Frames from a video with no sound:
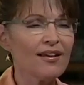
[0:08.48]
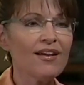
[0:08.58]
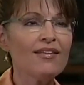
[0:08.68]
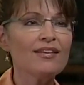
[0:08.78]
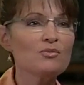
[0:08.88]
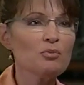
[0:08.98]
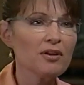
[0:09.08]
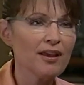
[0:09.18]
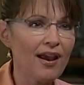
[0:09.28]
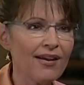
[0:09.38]
Yeah, that's
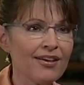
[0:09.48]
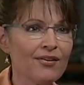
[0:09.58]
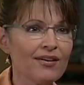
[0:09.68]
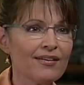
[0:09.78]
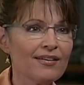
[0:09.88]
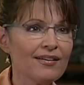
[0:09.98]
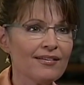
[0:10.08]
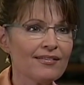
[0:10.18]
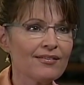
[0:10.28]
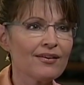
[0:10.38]
pretty accurate. It
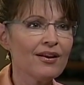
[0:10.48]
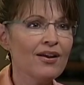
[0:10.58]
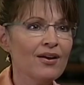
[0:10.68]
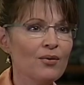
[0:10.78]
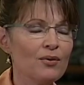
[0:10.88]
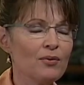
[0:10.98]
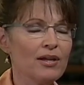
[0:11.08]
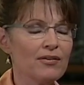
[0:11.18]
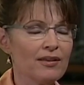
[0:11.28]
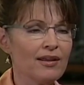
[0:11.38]
is. Or we
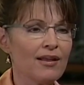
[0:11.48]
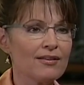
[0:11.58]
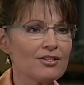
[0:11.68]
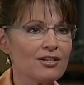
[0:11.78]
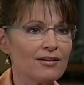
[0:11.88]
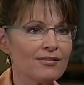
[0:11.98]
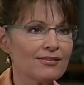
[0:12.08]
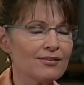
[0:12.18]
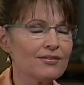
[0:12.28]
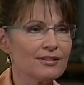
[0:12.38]
hear the analogy
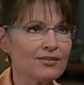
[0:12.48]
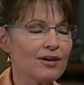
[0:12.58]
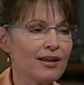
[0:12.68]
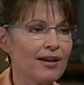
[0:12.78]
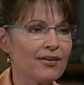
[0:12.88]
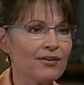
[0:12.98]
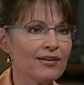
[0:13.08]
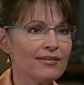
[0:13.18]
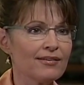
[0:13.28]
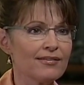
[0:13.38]
also, which is quite
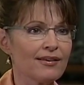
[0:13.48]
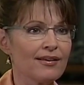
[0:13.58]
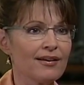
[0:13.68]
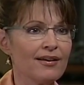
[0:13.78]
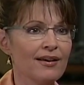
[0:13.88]
accurate. It's like